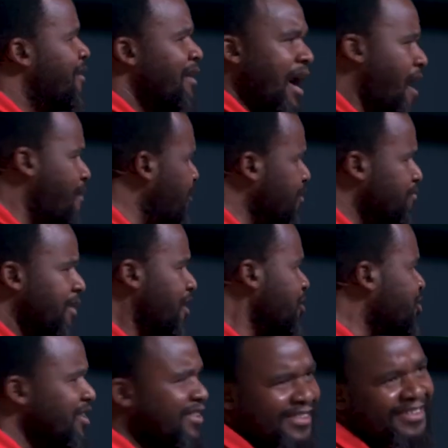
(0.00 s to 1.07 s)
I'm not
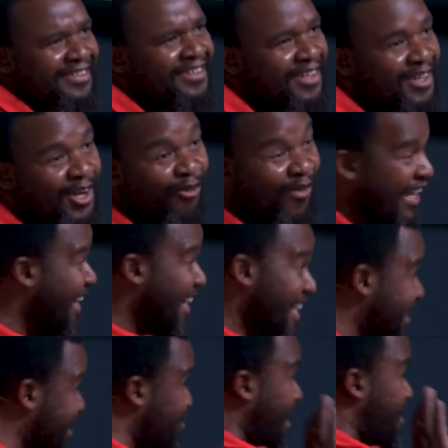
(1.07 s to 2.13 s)
malicious. Well, at
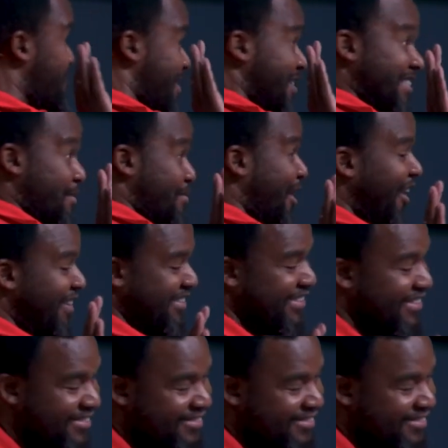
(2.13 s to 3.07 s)
least to my friends, I'm not.